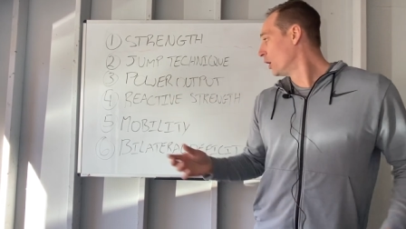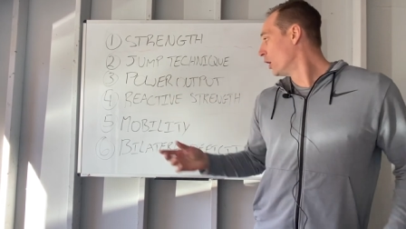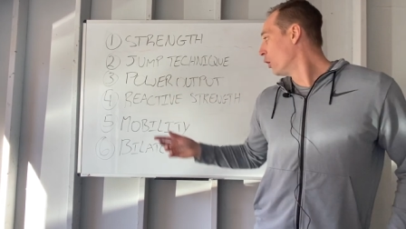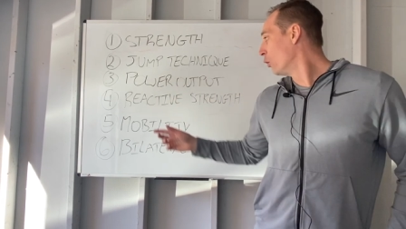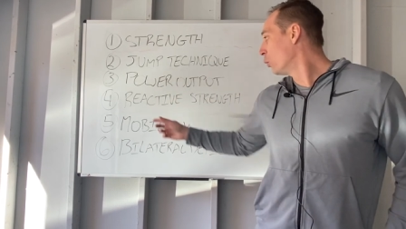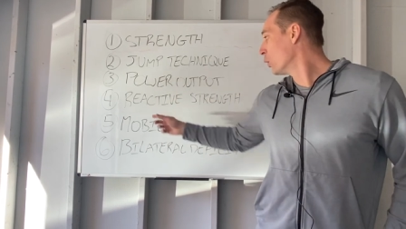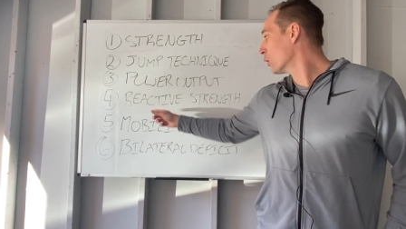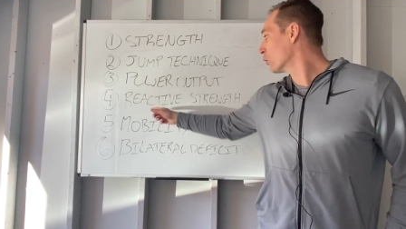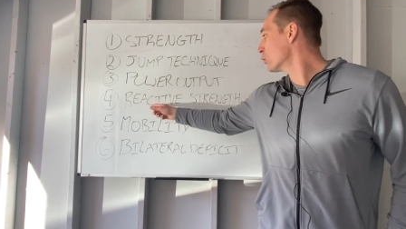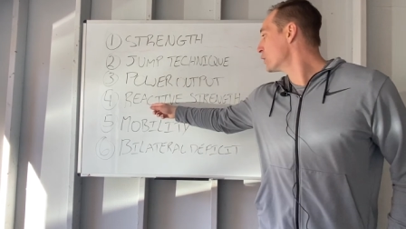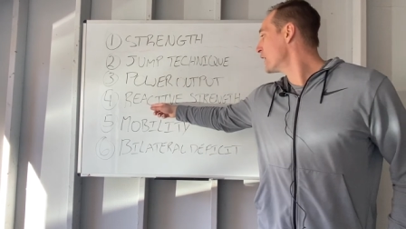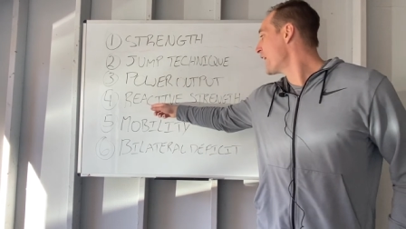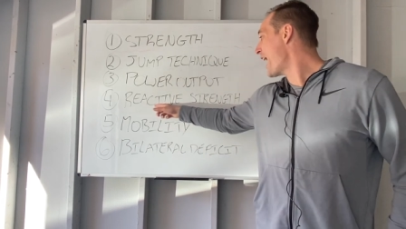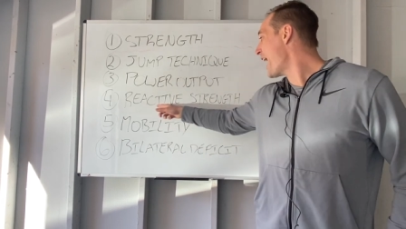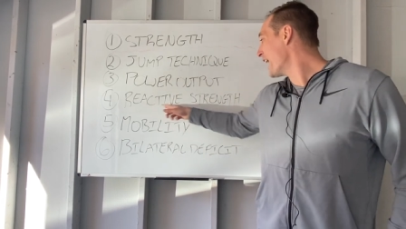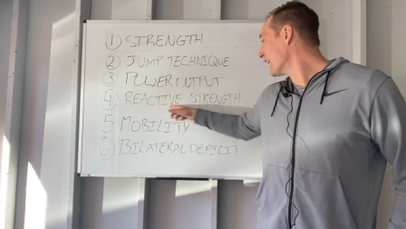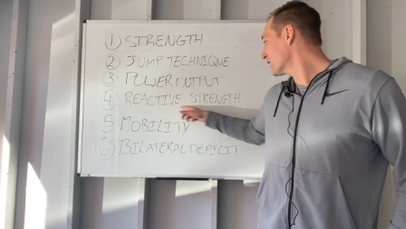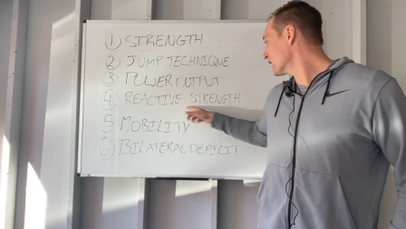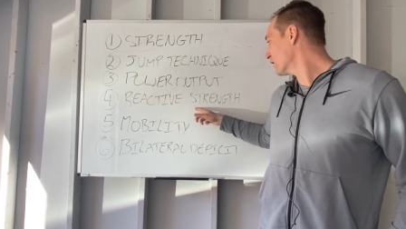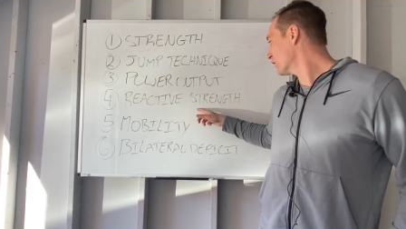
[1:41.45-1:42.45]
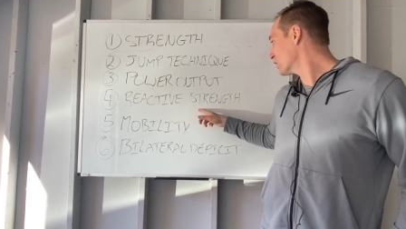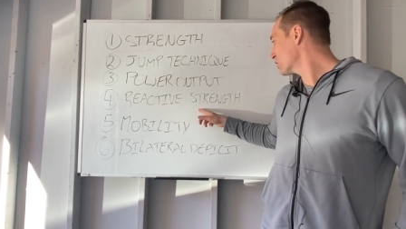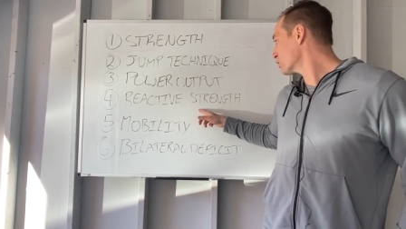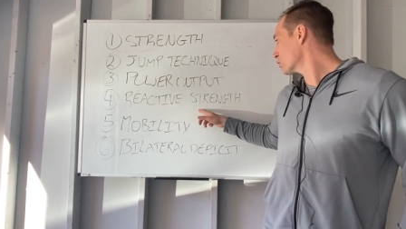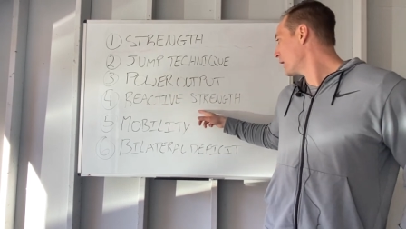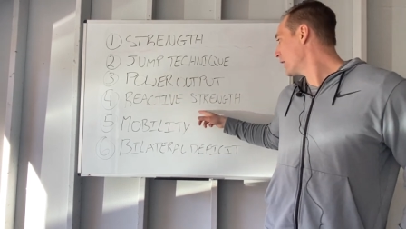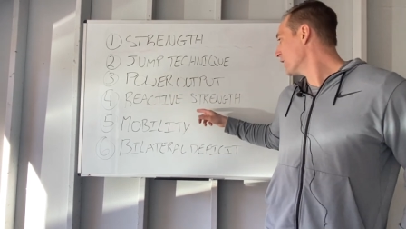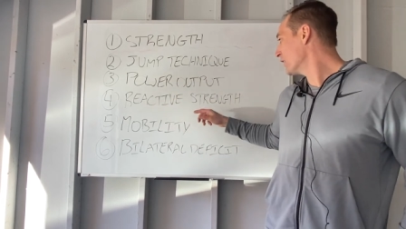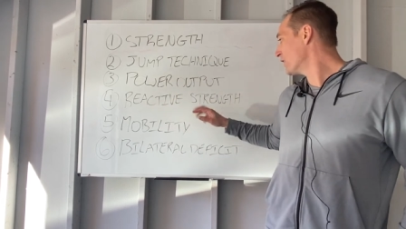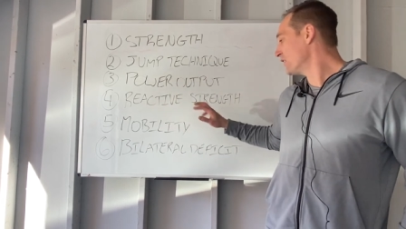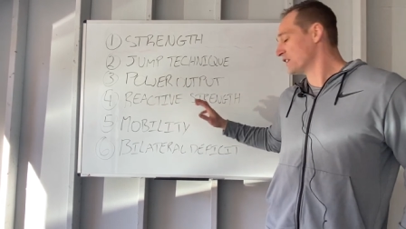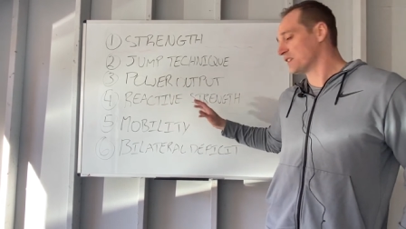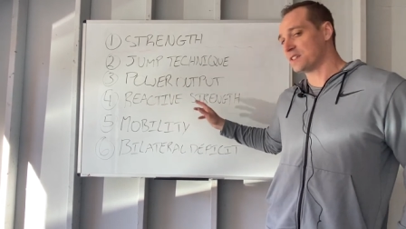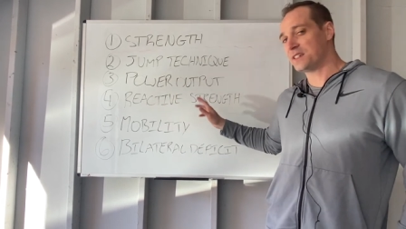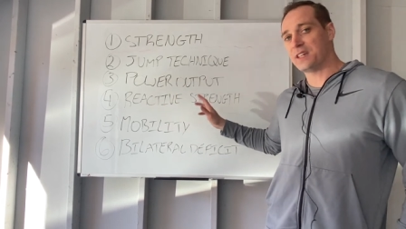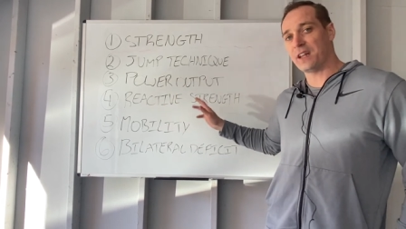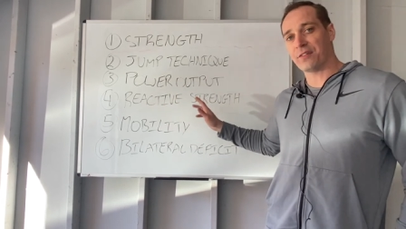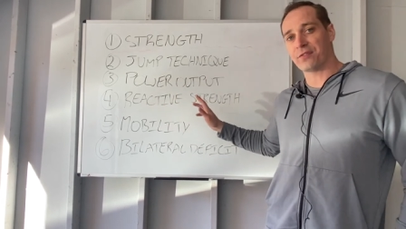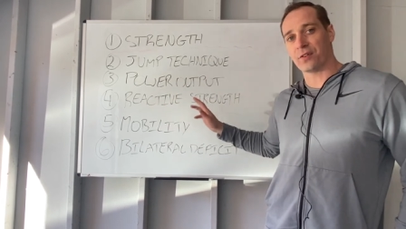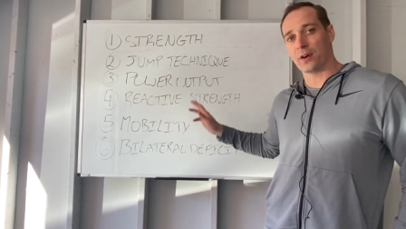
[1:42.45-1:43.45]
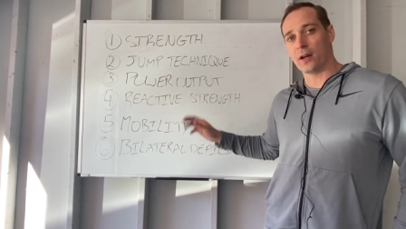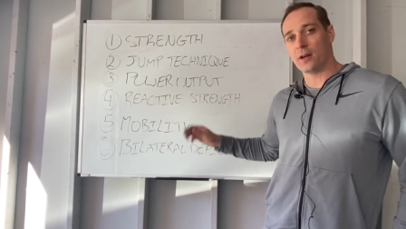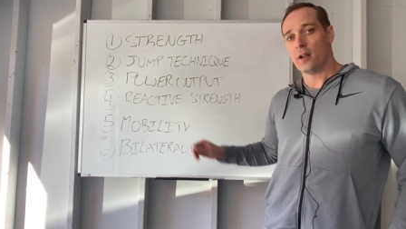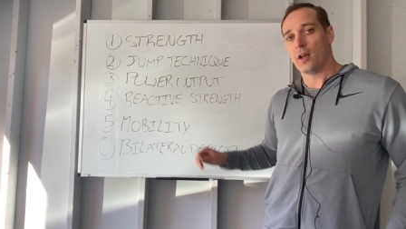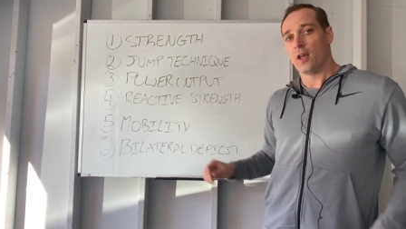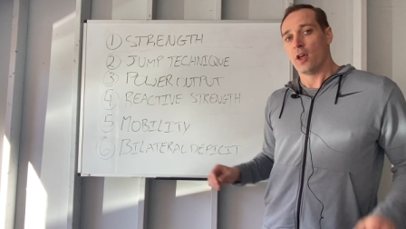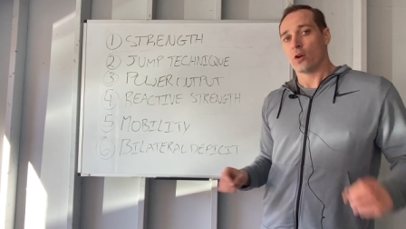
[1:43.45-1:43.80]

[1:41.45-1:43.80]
Where reactive strength is different.